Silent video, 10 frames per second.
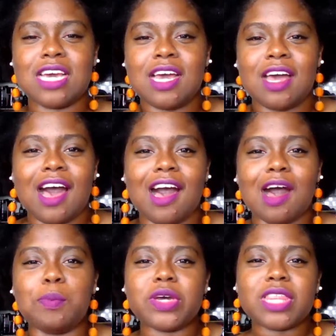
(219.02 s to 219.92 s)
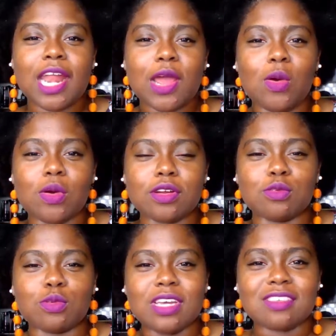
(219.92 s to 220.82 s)
A book that I ordered
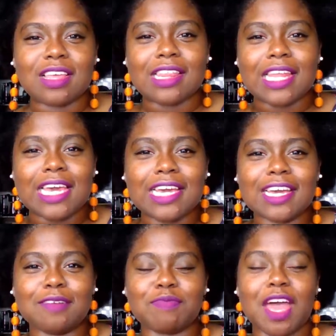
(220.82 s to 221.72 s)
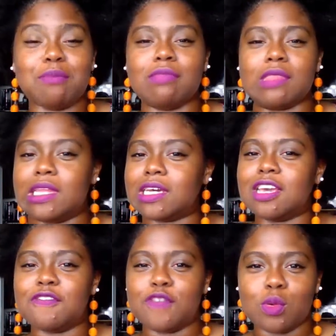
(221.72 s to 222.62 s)
recently, I'm looking
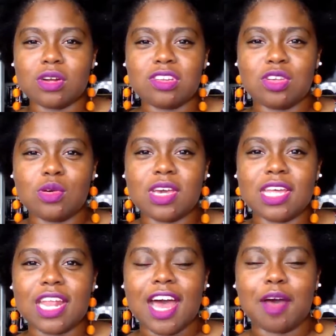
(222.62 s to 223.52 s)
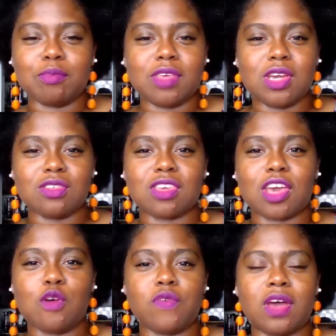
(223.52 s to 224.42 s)
forward to it. Years ago,
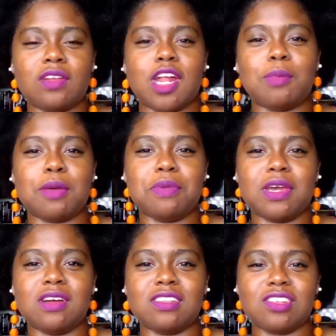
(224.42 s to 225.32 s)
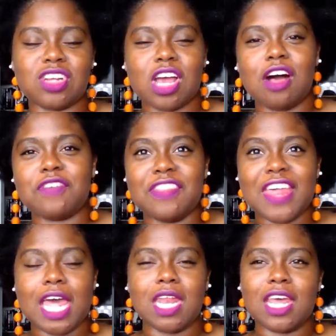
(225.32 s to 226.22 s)
found it on my parents' shelf, and
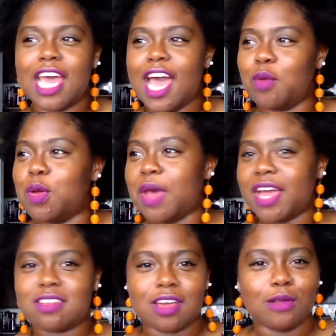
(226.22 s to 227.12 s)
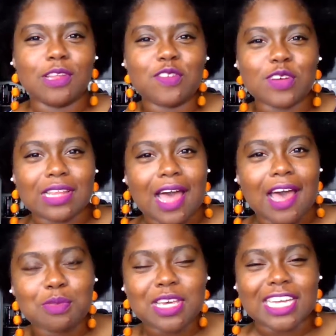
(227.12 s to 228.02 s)
then went back to go look for it last
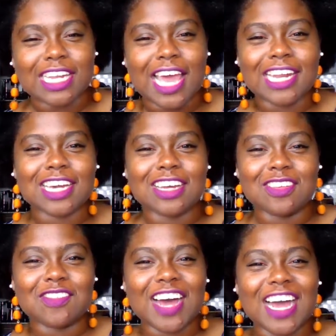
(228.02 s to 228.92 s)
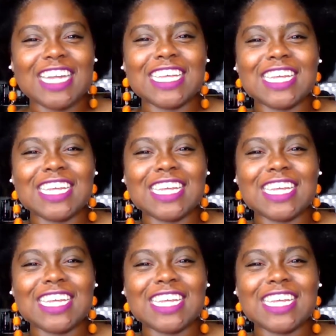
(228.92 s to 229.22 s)
week and couldn't find it.